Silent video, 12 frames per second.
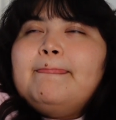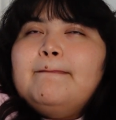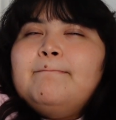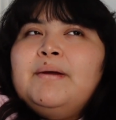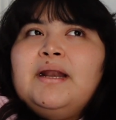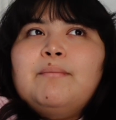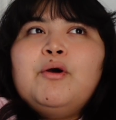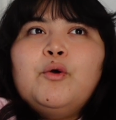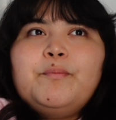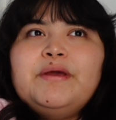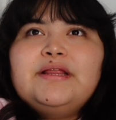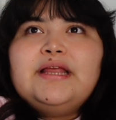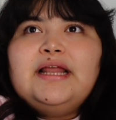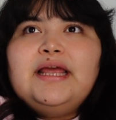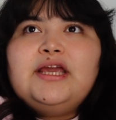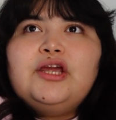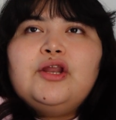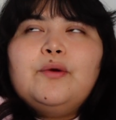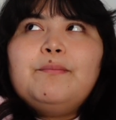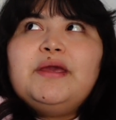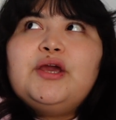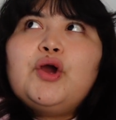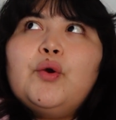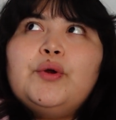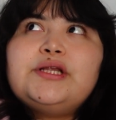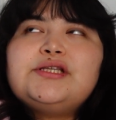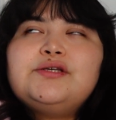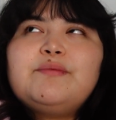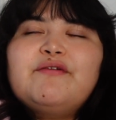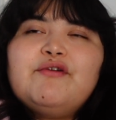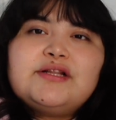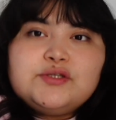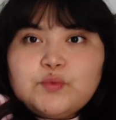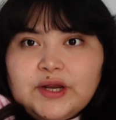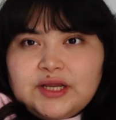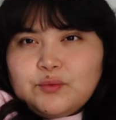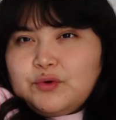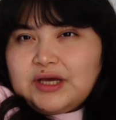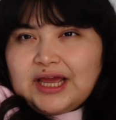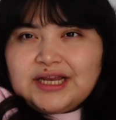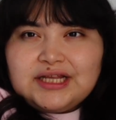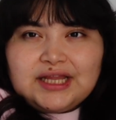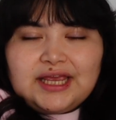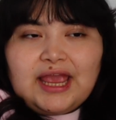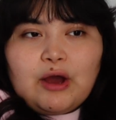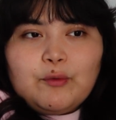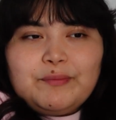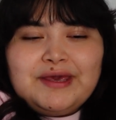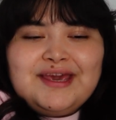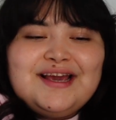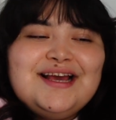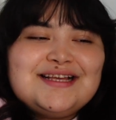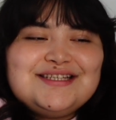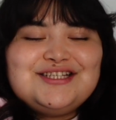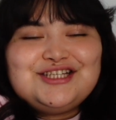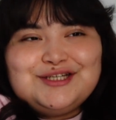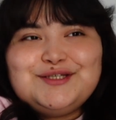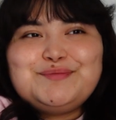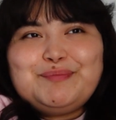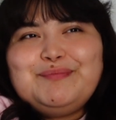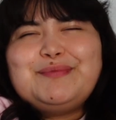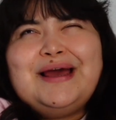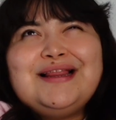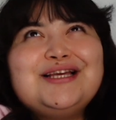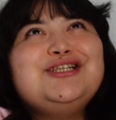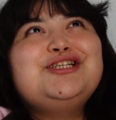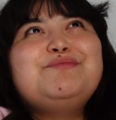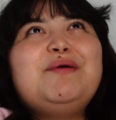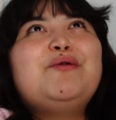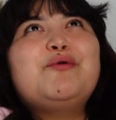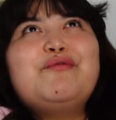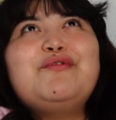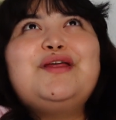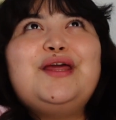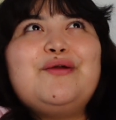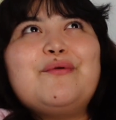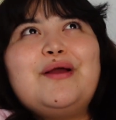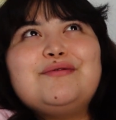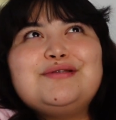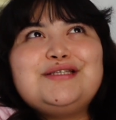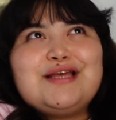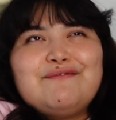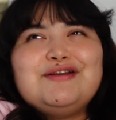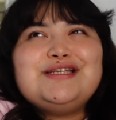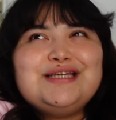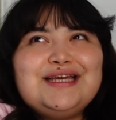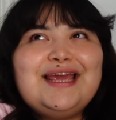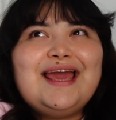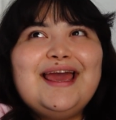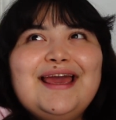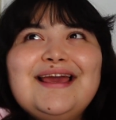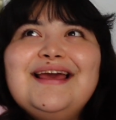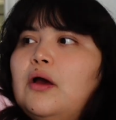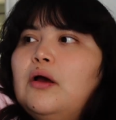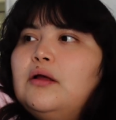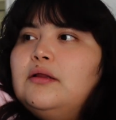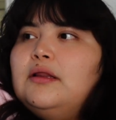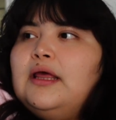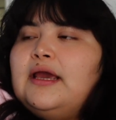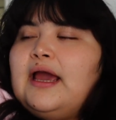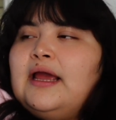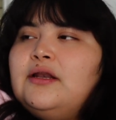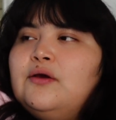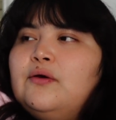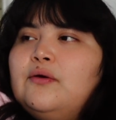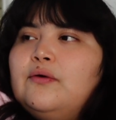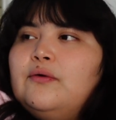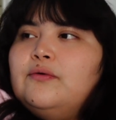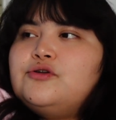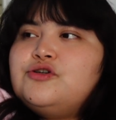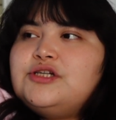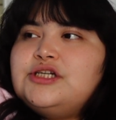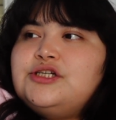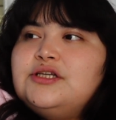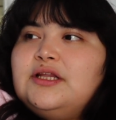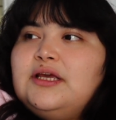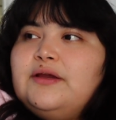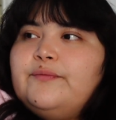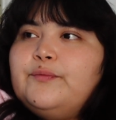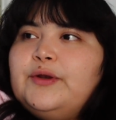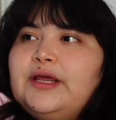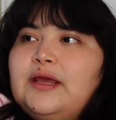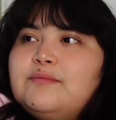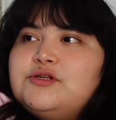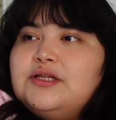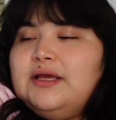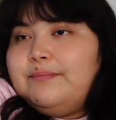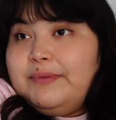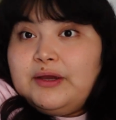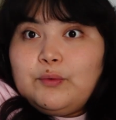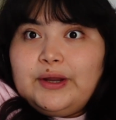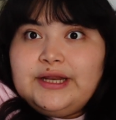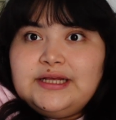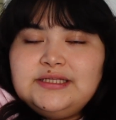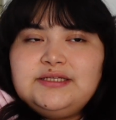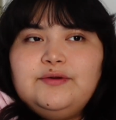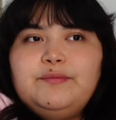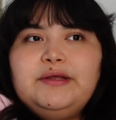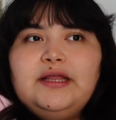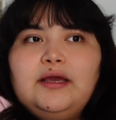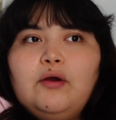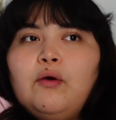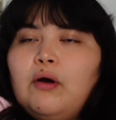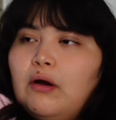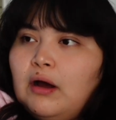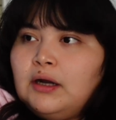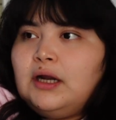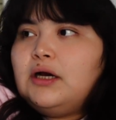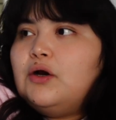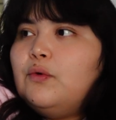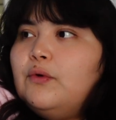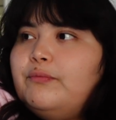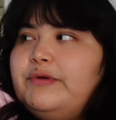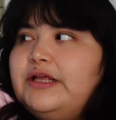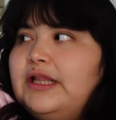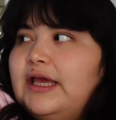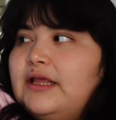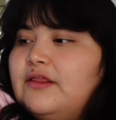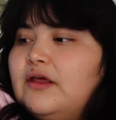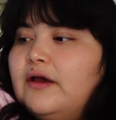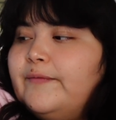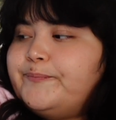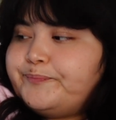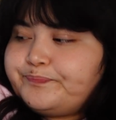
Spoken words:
But I'm hoping that like, you know, me going to my friend's wedding will kind of like help me, because I think she spent roughly like around 17K. Like, I know traditionally when it came to like big weddings, it would be like, oh, an uncle will be like the